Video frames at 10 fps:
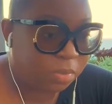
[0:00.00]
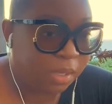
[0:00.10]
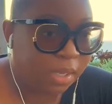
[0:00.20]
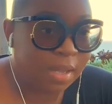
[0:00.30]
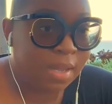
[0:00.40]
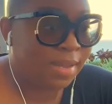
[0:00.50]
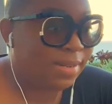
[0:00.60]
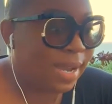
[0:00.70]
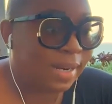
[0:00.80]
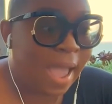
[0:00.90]
me
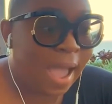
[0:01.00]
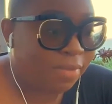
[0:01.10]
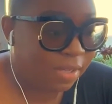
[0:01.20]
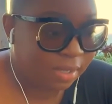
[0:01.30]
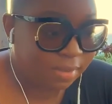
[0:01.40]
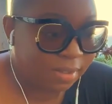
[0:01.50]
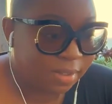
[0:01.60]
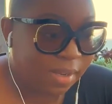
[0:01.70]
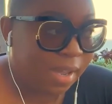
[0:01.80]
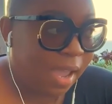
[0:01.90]
not having it.
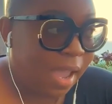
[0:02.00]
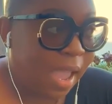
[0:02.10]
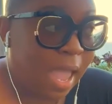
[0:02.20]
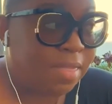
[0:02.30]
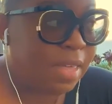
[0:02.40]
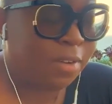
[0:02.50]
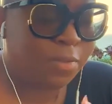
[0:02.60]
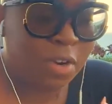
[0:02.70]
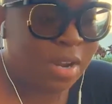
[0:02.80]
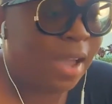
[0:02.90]
And then if
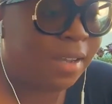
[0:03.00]
you're not